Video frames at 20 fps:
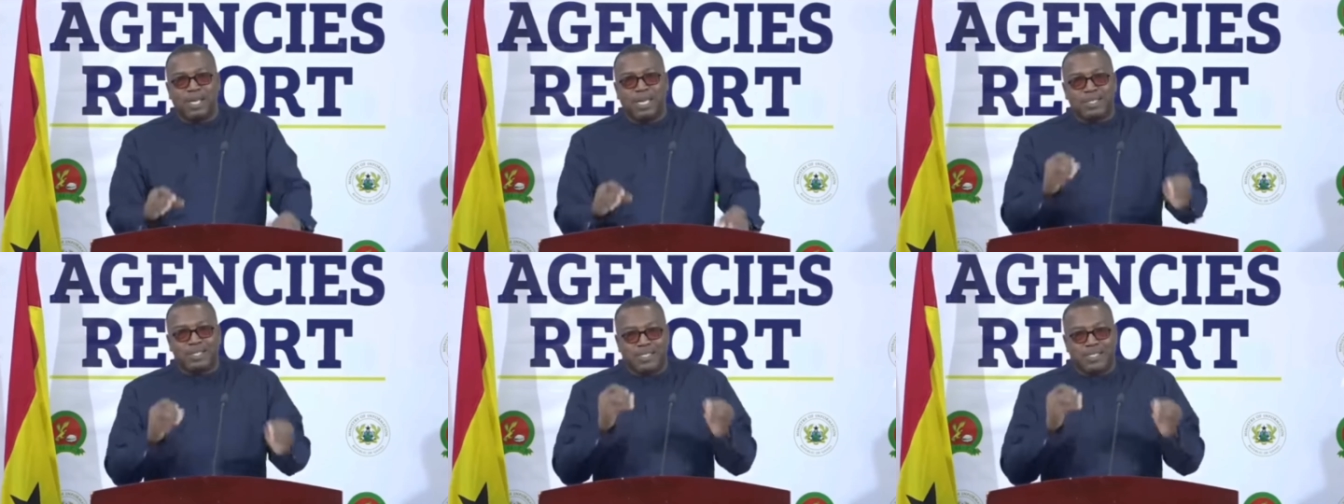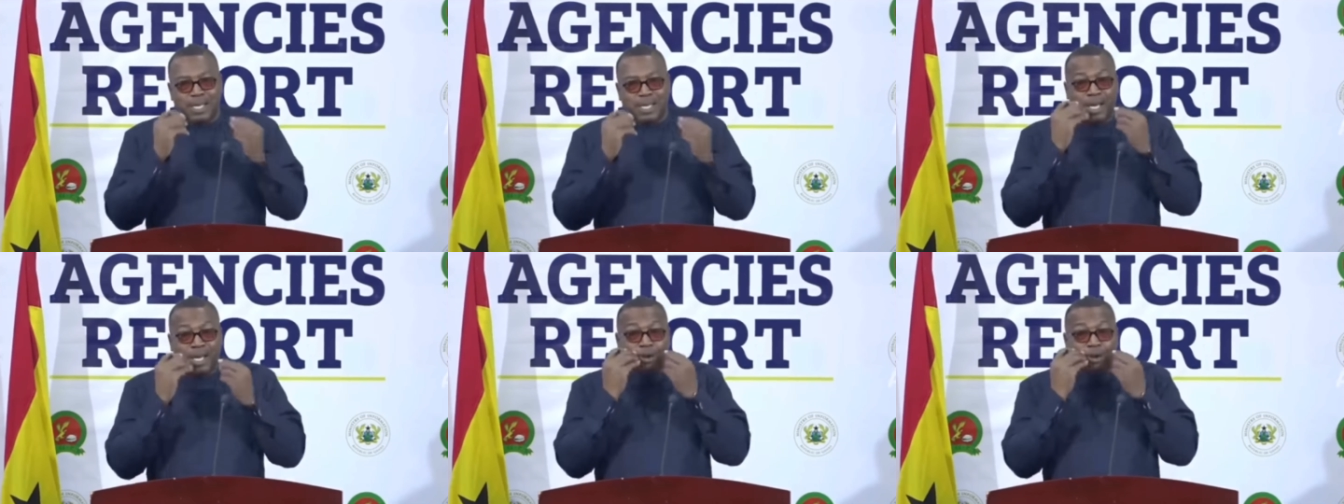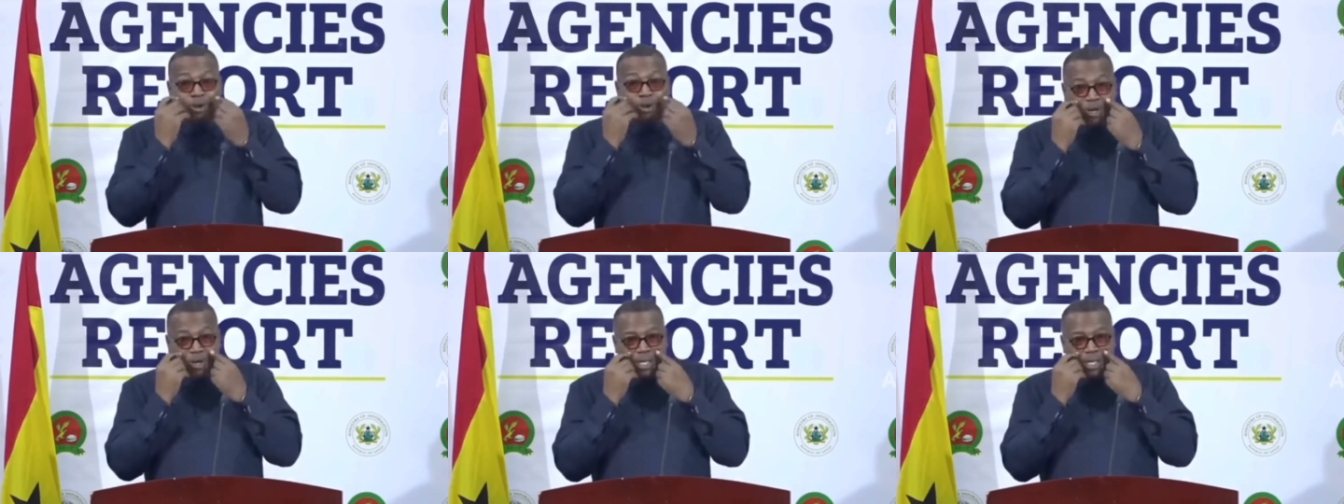To come
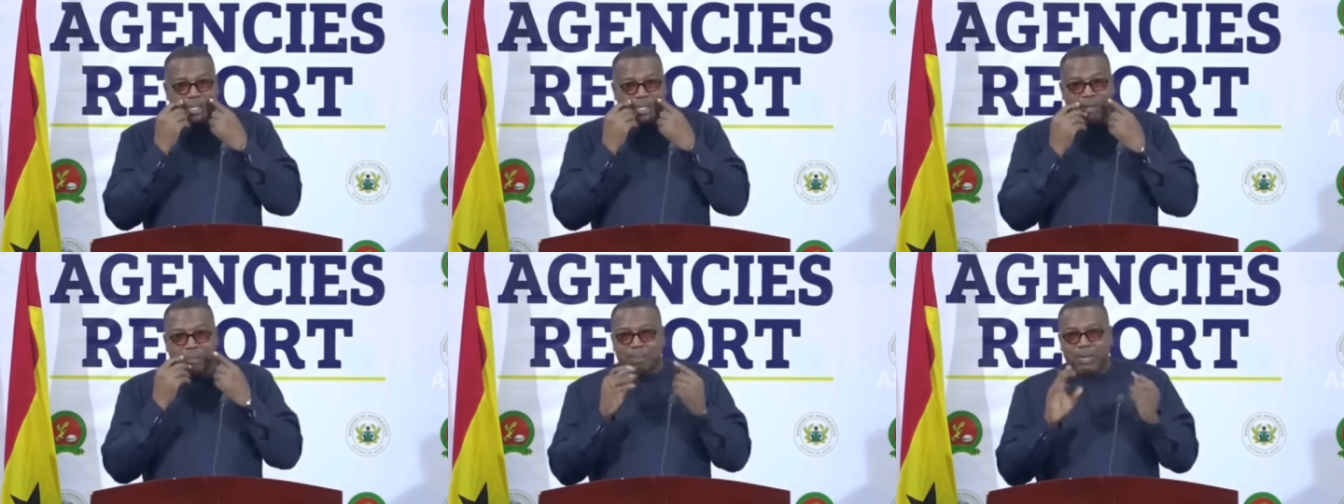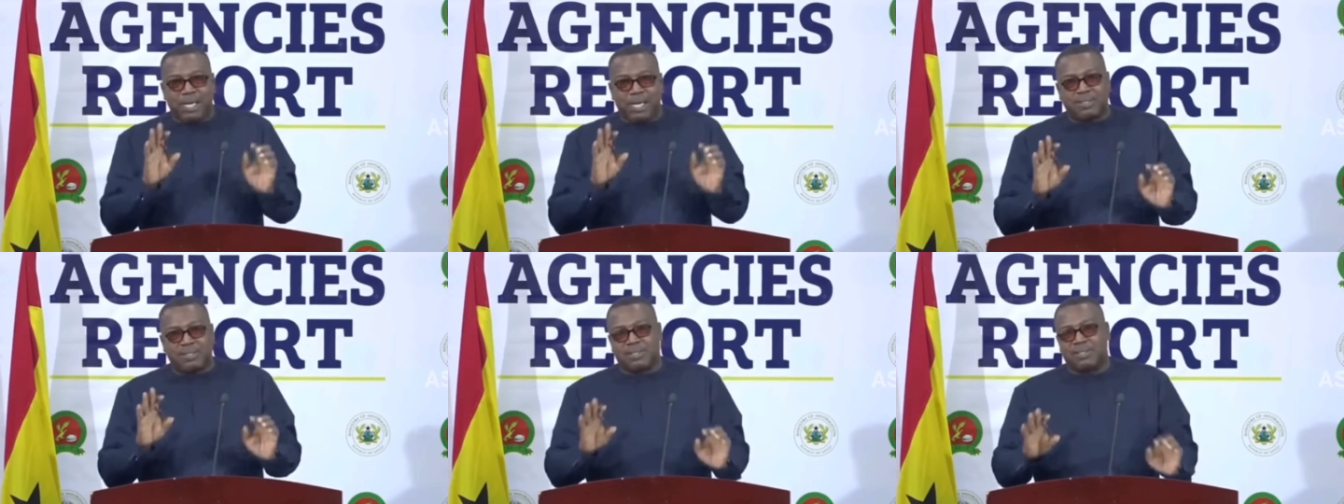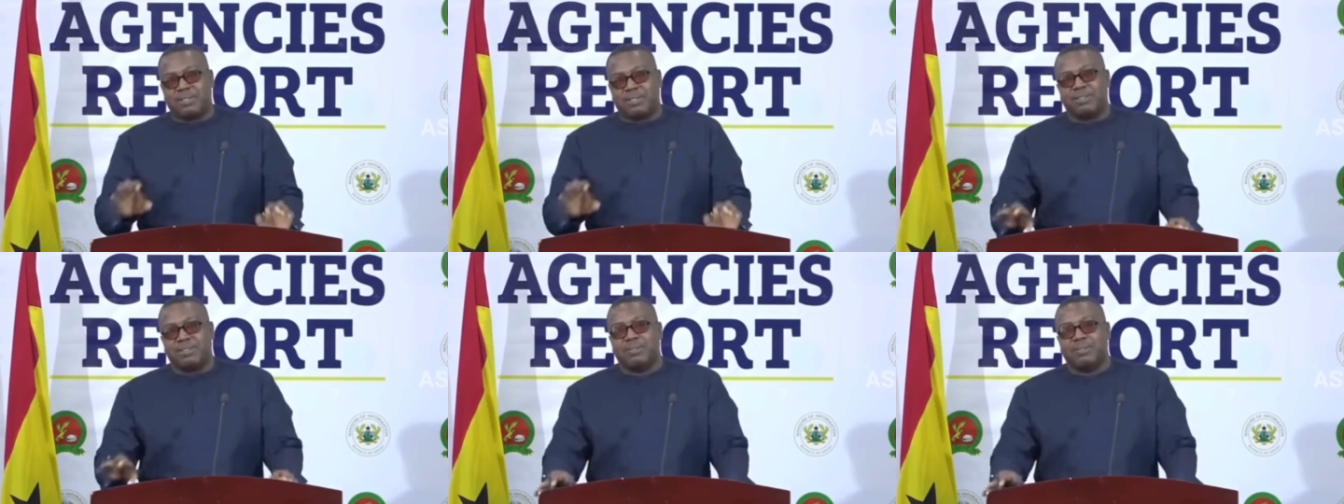and take a look at
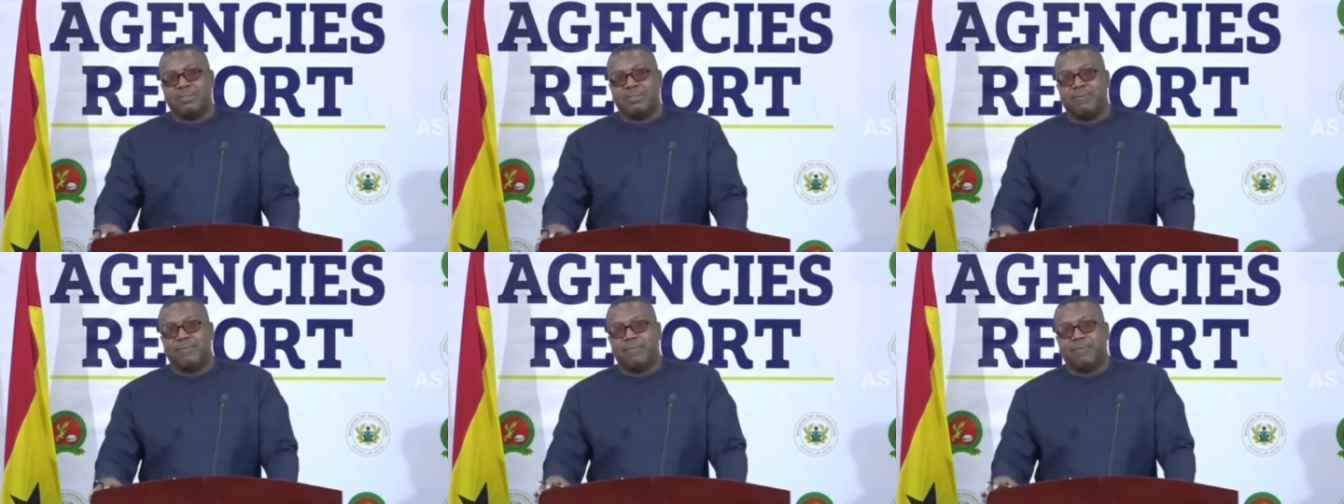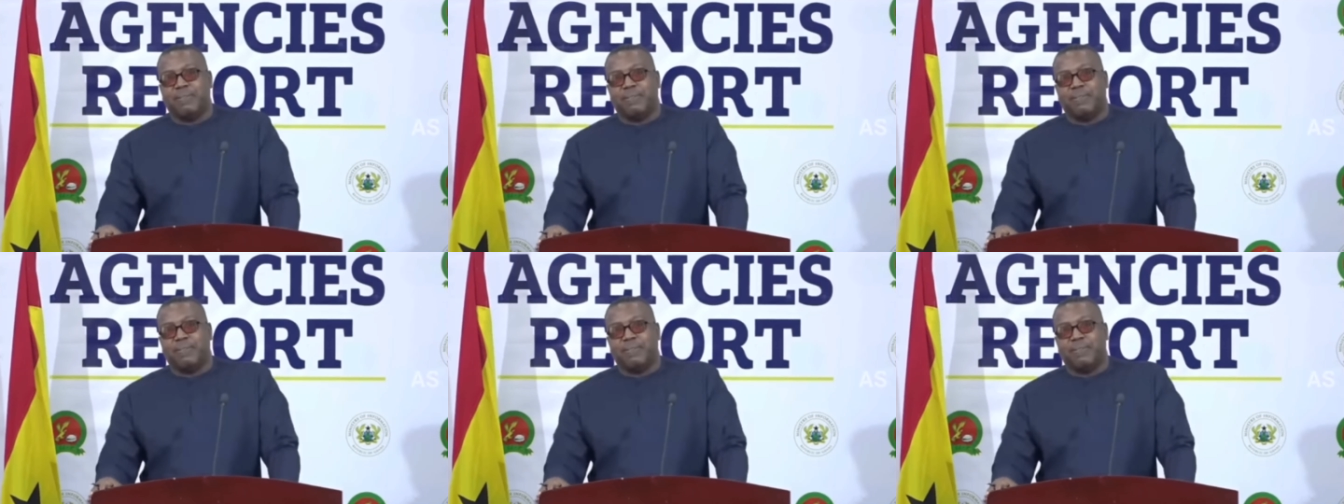our plant.